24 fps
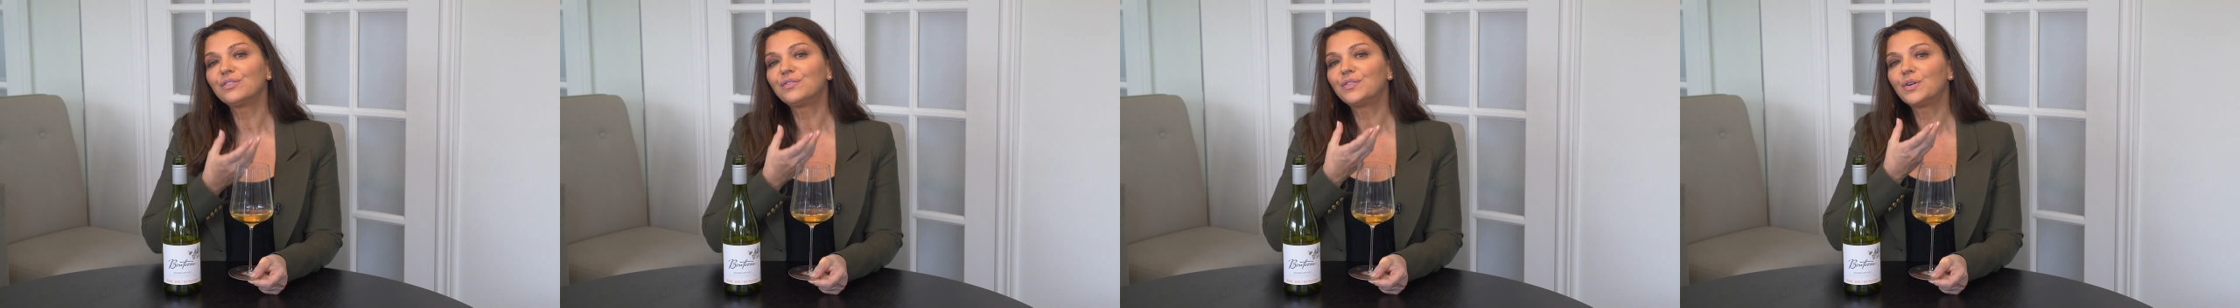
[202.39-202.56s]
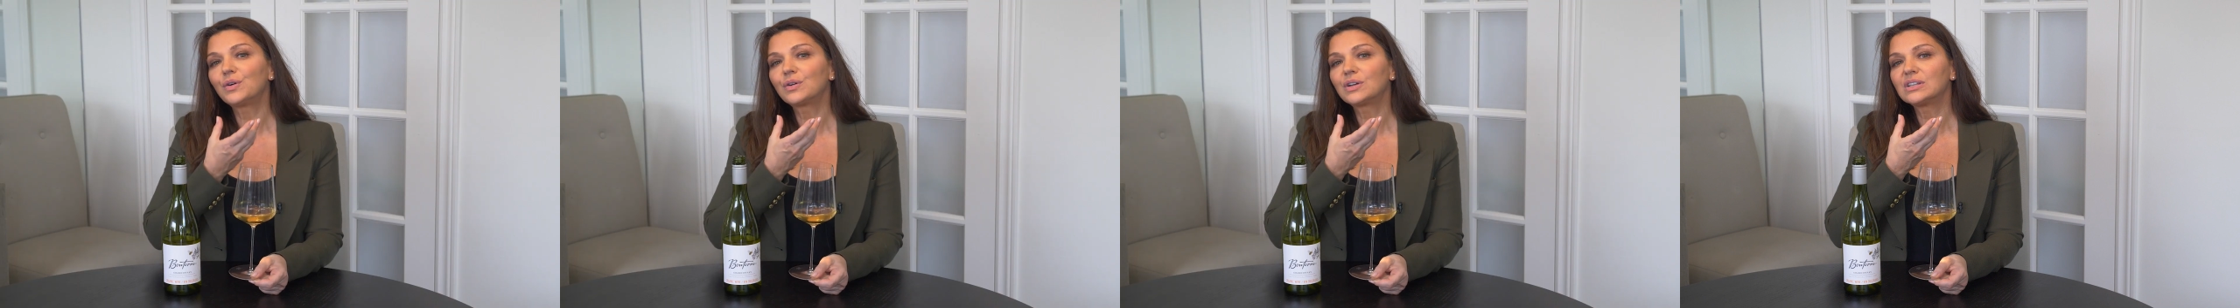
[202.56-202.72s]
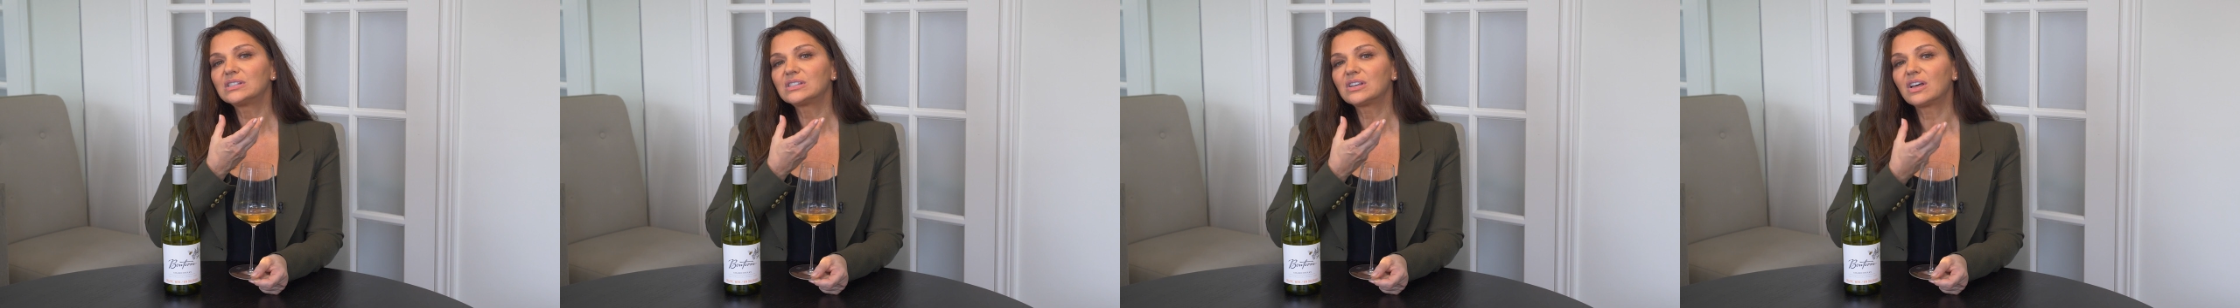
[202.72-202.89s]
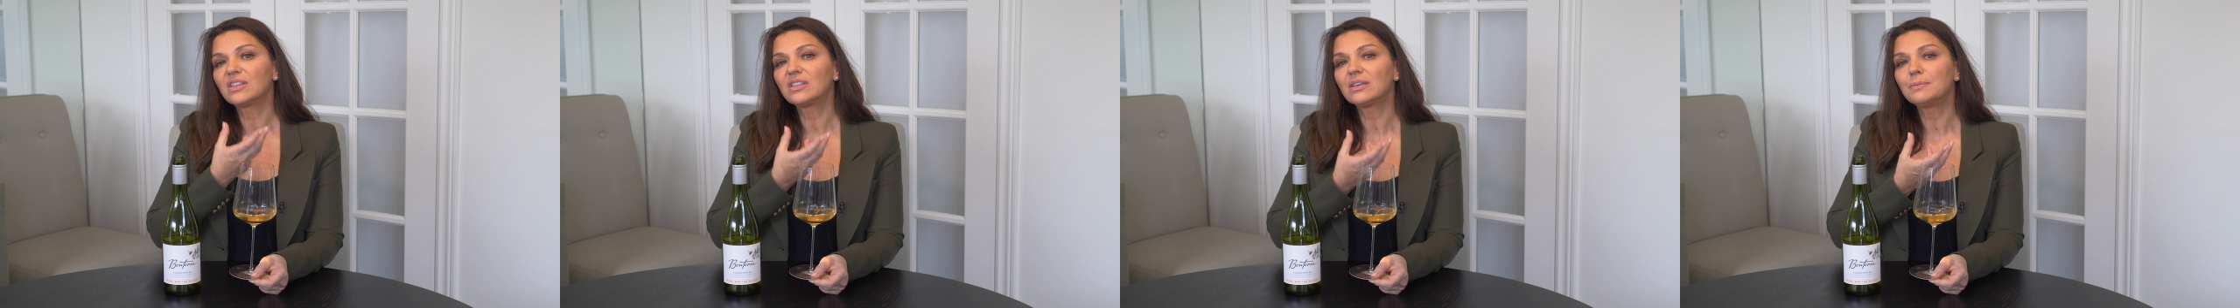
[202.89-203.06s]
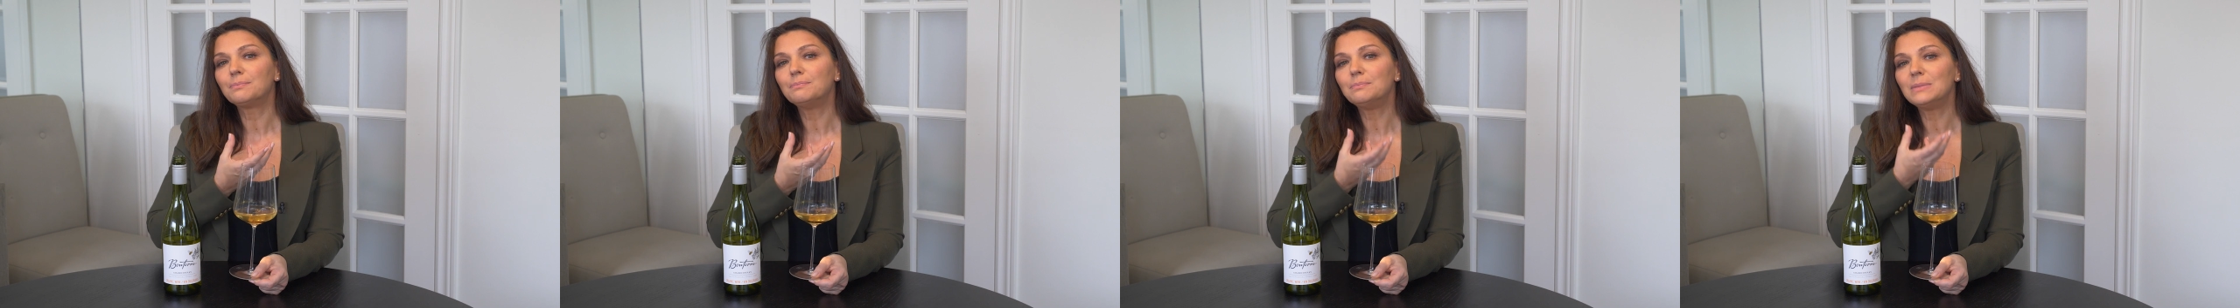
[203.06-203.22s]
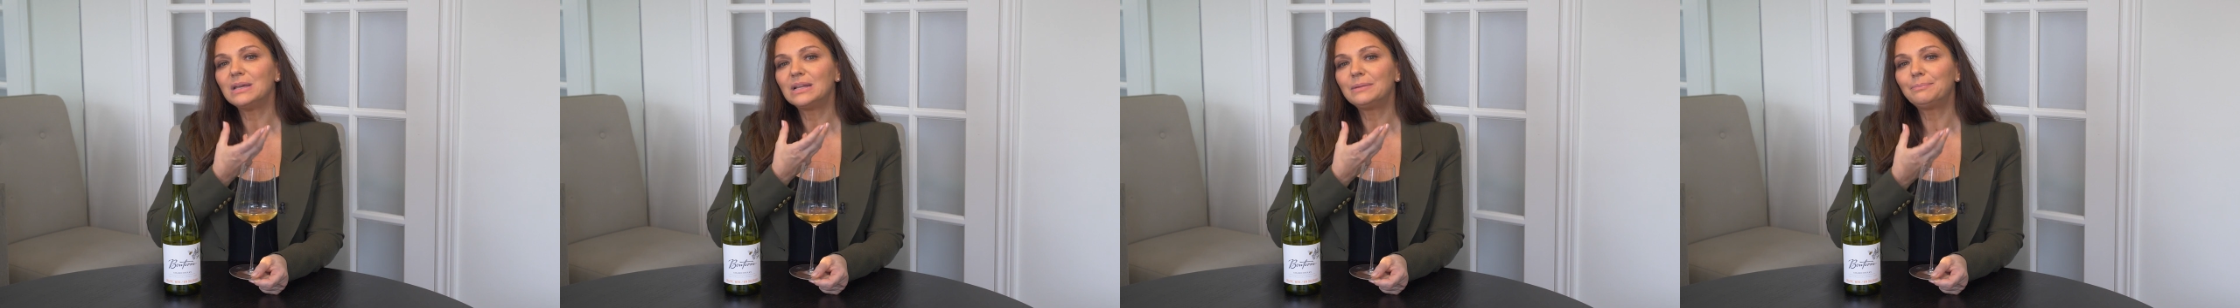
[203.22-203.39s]
to focus on the
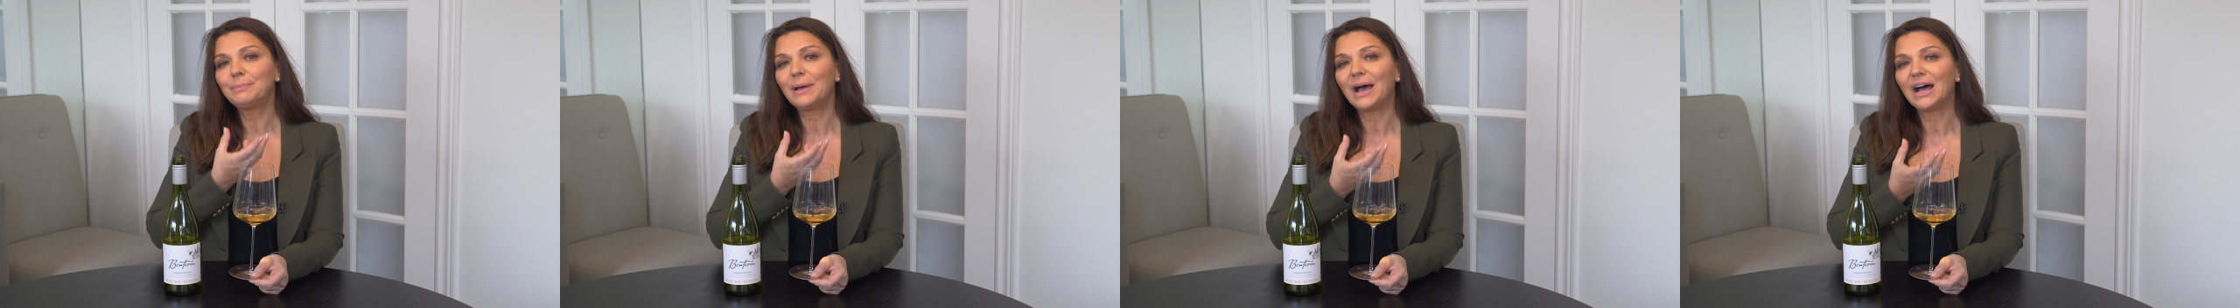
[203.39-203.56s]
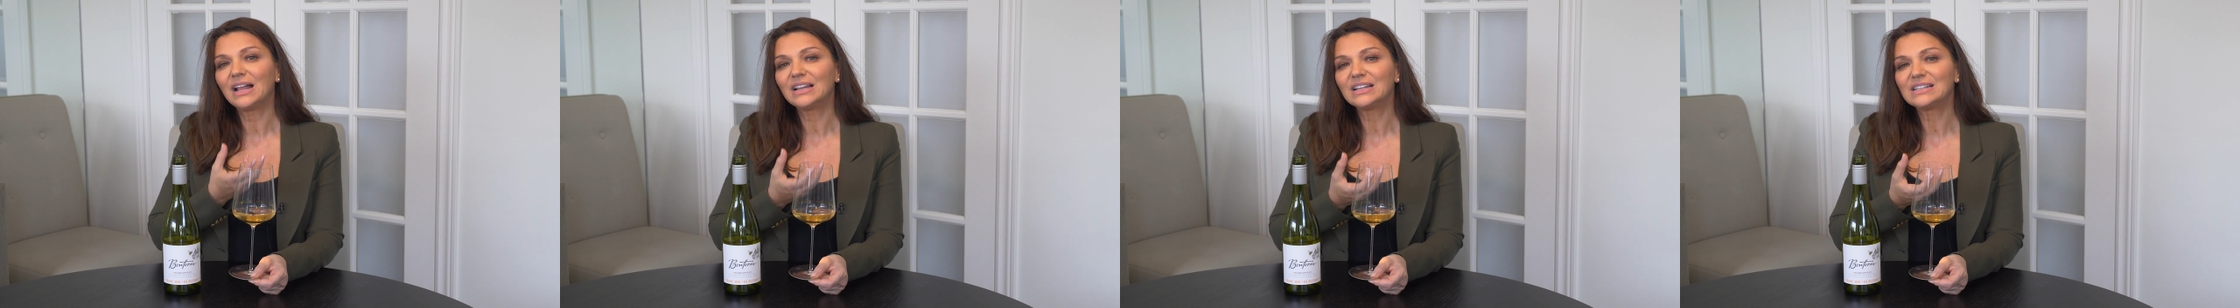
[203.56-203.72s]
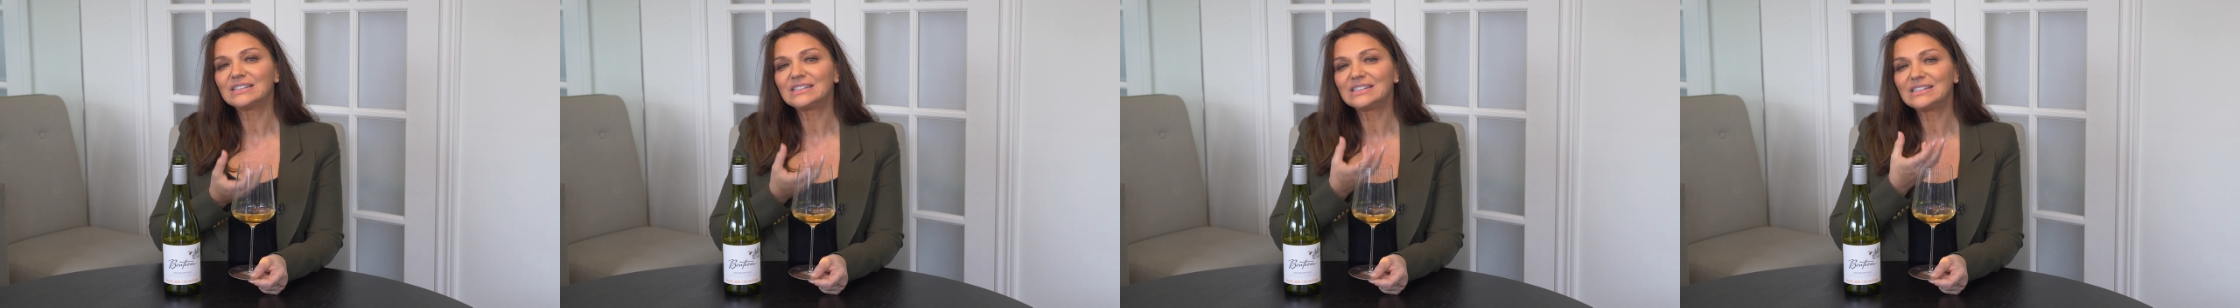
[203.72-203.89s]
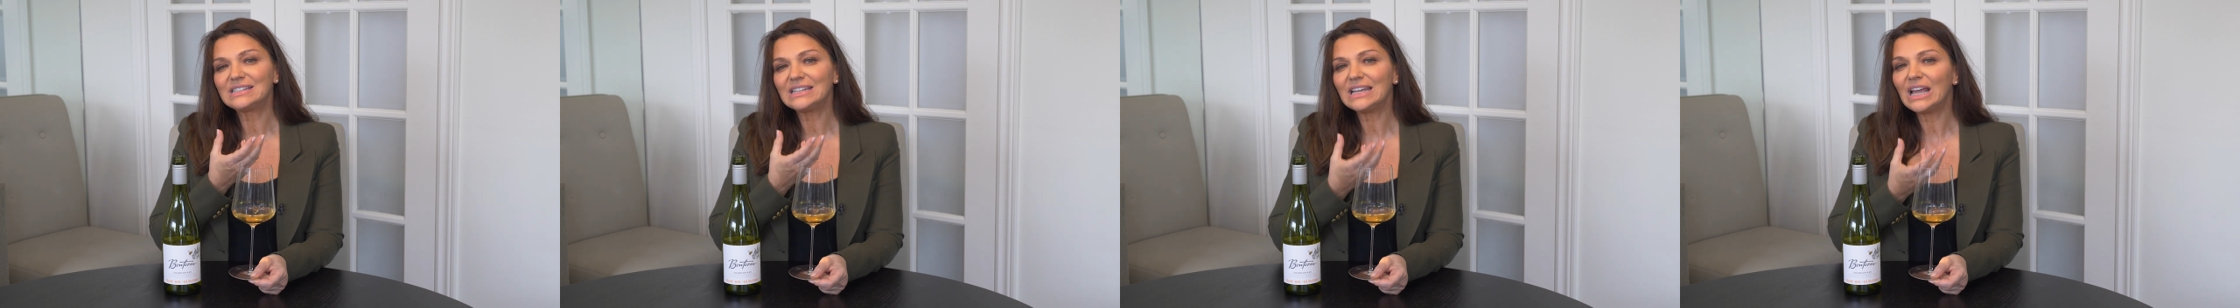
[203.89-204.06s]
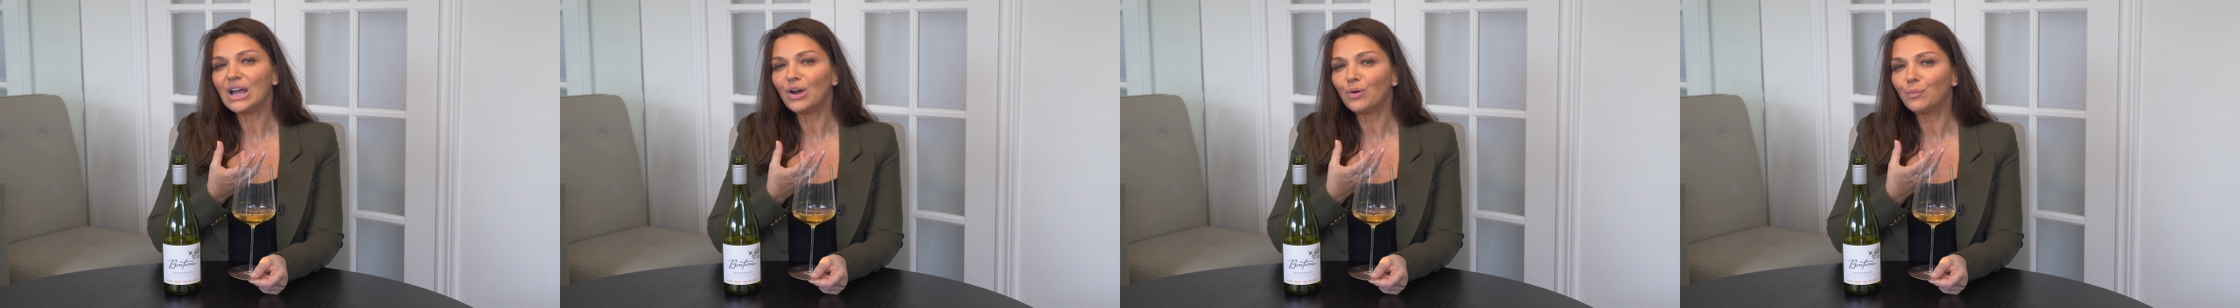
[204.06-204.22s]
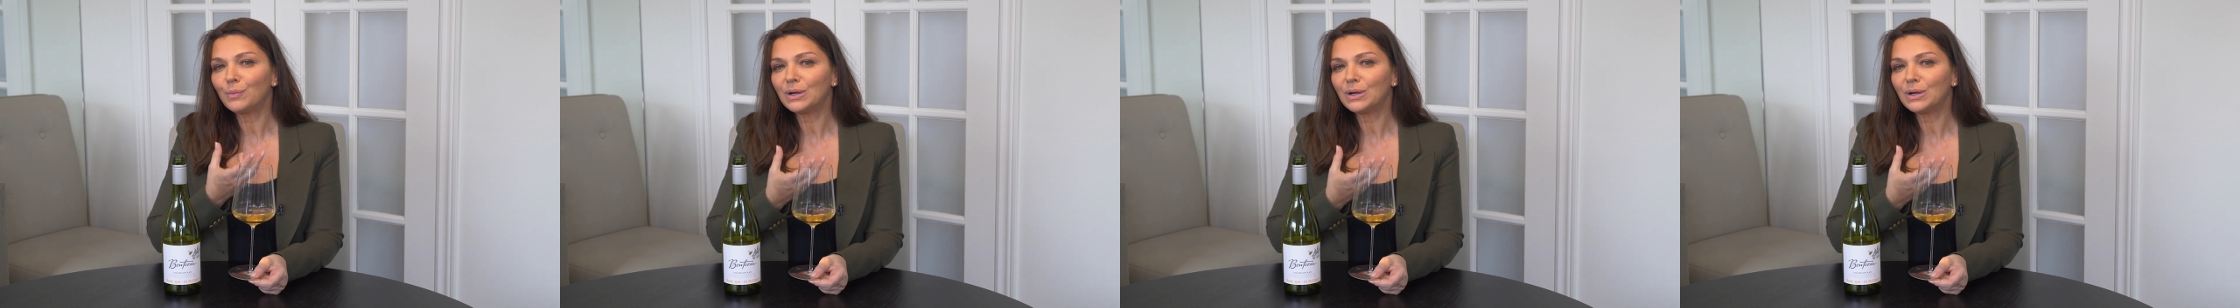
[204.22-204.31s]
mid palate and see how